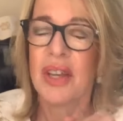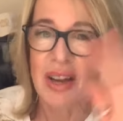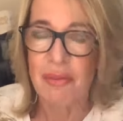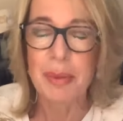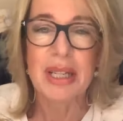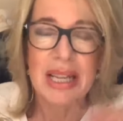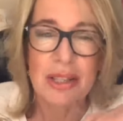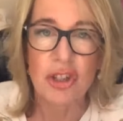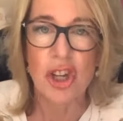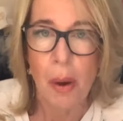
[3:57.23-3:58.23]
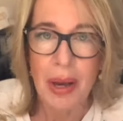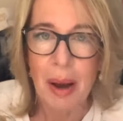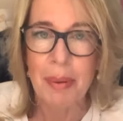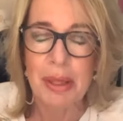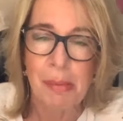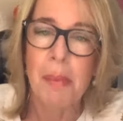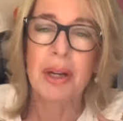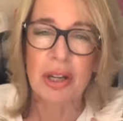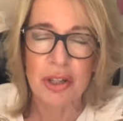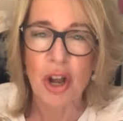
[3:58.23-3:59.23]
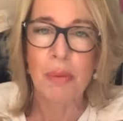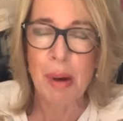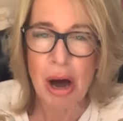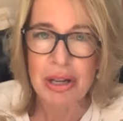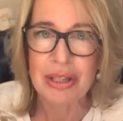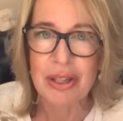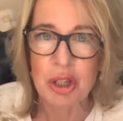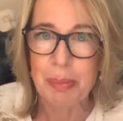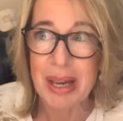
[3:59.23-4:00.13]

The government isn't showing up at the moment because no bastard's